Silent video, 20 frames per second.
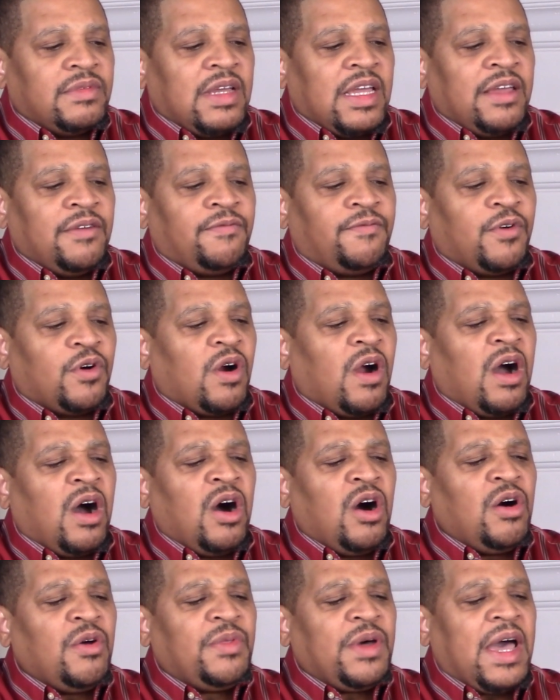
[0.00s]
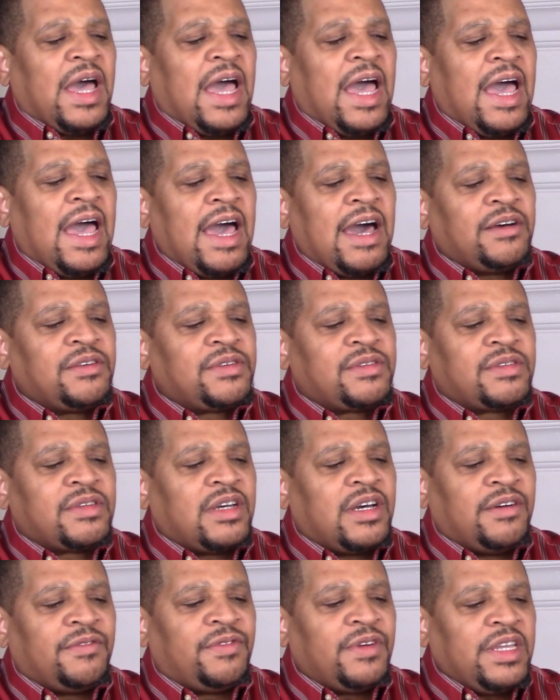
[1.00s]
and for all the house
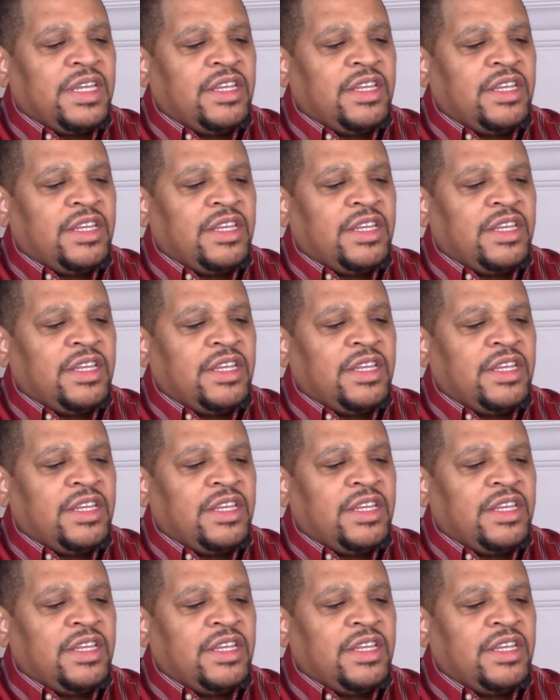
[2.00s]
of